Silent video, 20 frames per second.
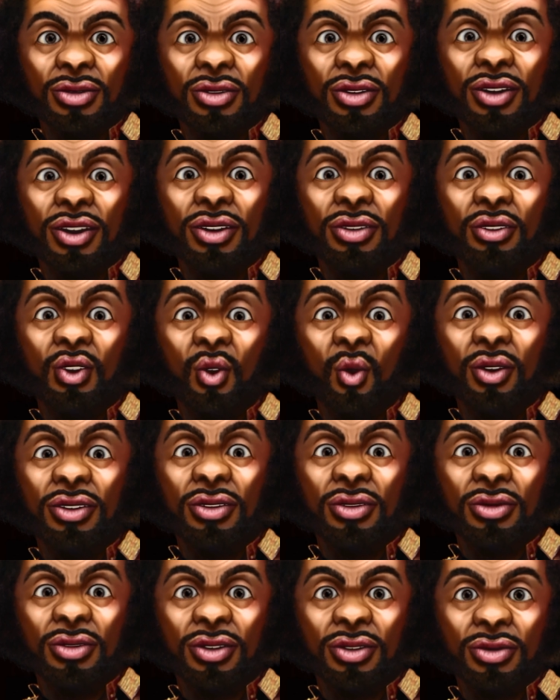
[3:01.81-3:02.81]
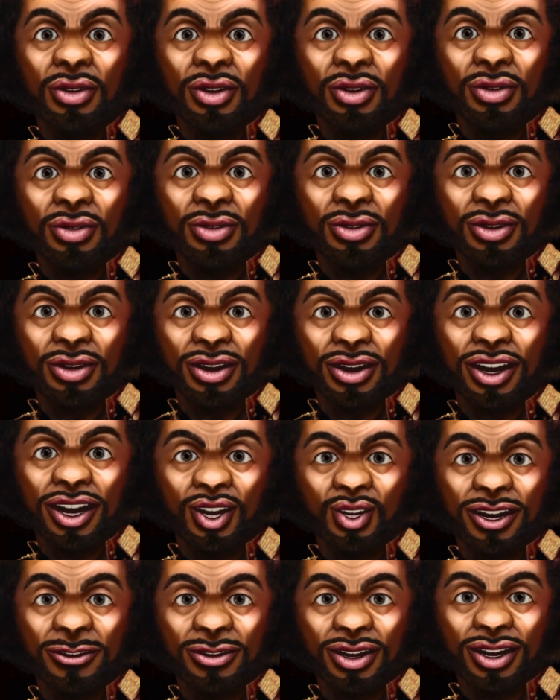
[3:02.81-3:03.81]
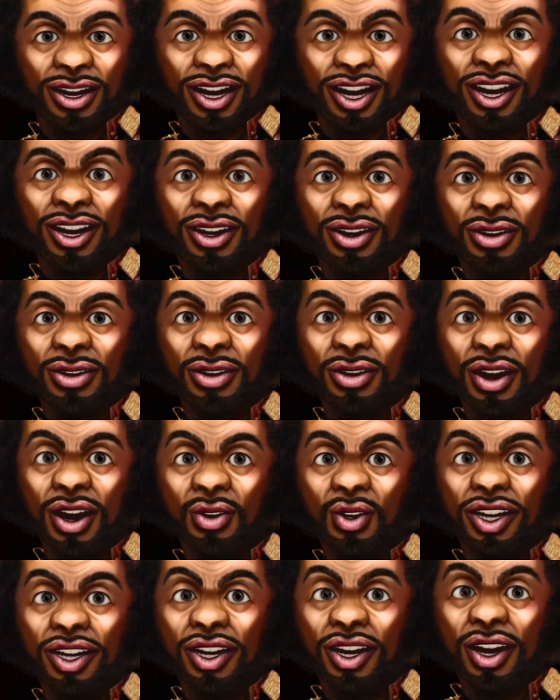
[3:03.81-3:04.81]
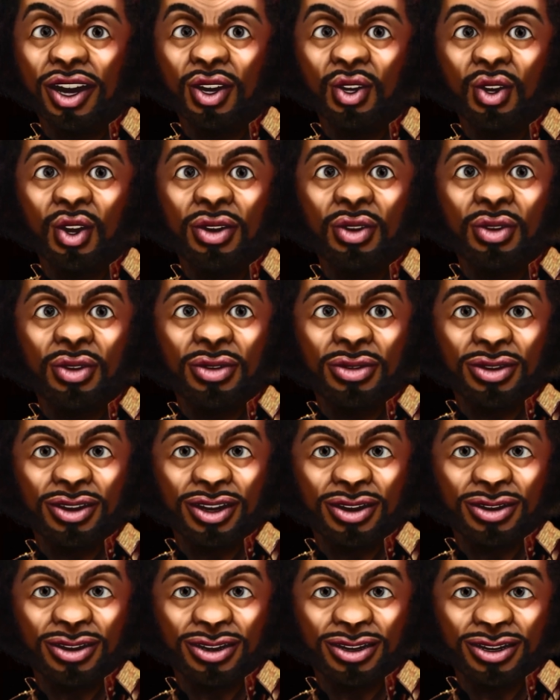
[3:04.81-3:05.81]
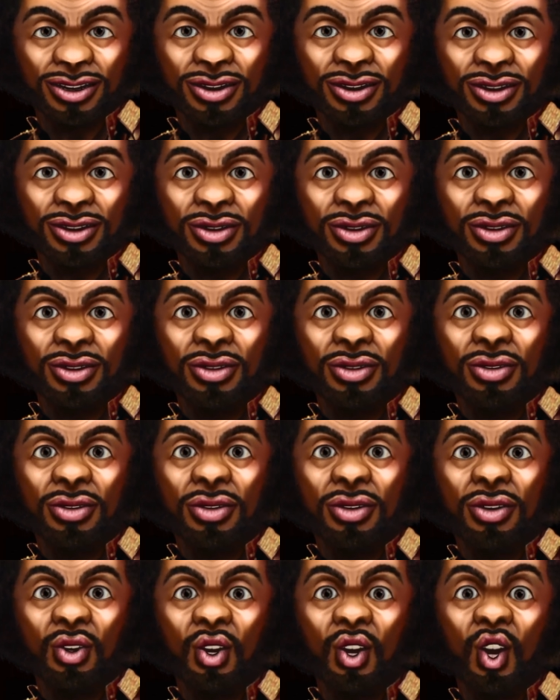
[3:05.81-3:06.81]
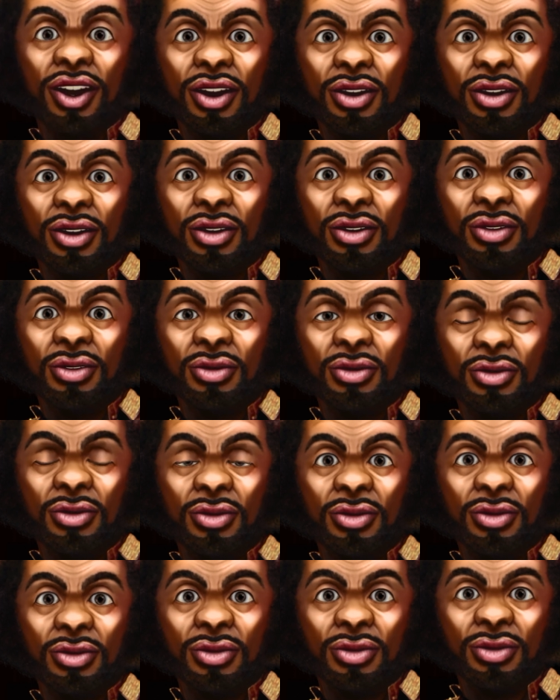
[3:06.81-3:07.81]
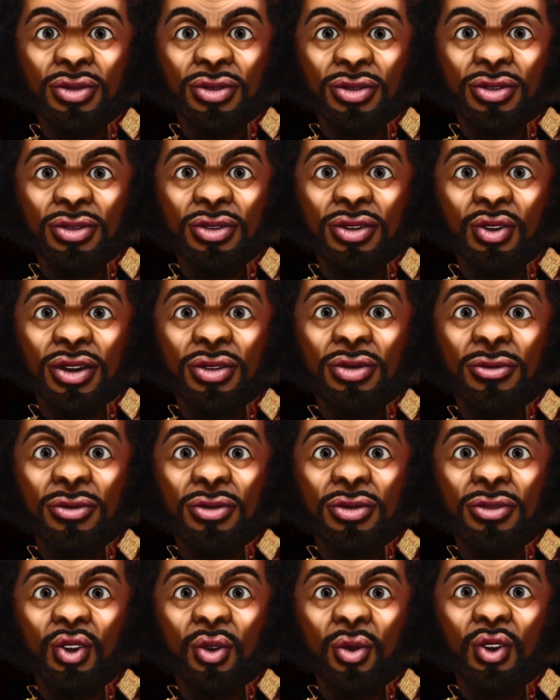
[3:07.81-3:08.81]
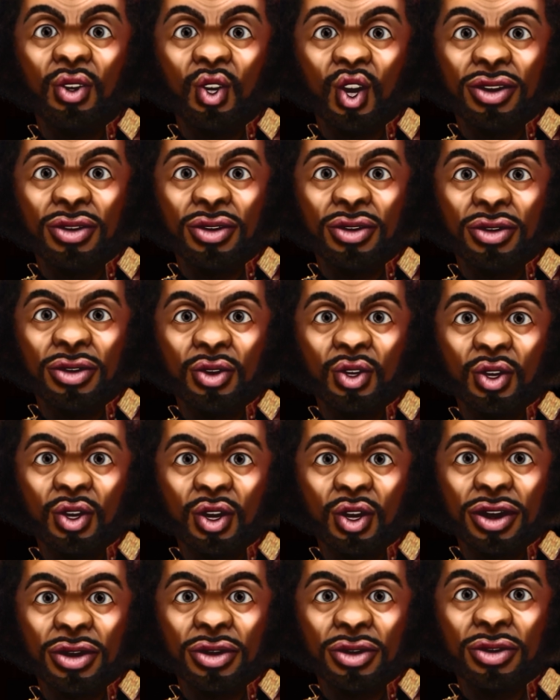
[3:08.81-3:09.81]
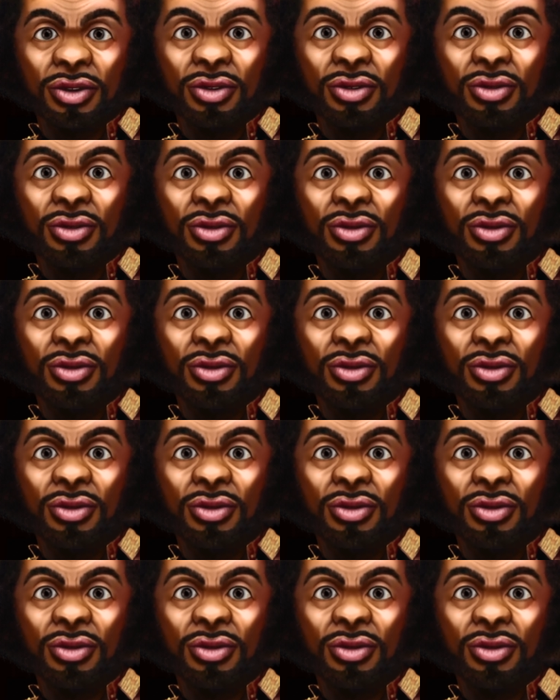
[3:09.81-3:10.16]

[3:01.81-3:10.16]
Firstly, it must have a clear and concise beginning. Secondly, it will have a juicy middle story.